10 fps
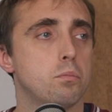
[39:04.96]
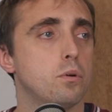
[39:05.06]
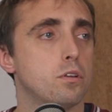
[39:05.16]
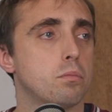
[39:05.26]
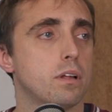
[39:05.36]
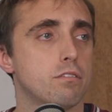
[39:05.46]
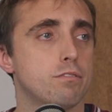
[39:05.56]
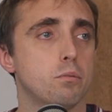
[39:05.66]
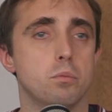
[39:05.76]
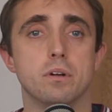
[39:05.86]
boys playing
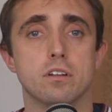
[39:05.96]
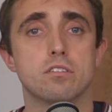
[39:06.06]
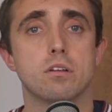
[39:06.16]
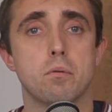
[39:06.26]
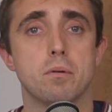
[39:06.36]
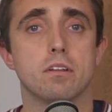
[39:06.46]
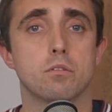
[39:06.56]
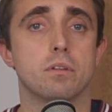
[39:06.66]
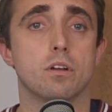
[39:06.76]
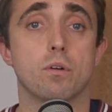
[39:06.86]
football in the summer
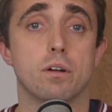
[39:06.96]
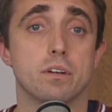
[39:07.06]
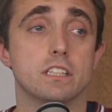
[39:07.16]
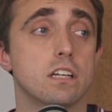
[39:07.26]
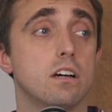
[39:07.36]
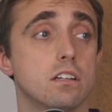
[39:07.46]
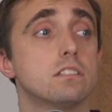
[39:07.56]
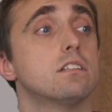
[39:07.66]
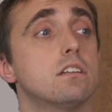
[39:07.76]
months when the ground gets hard.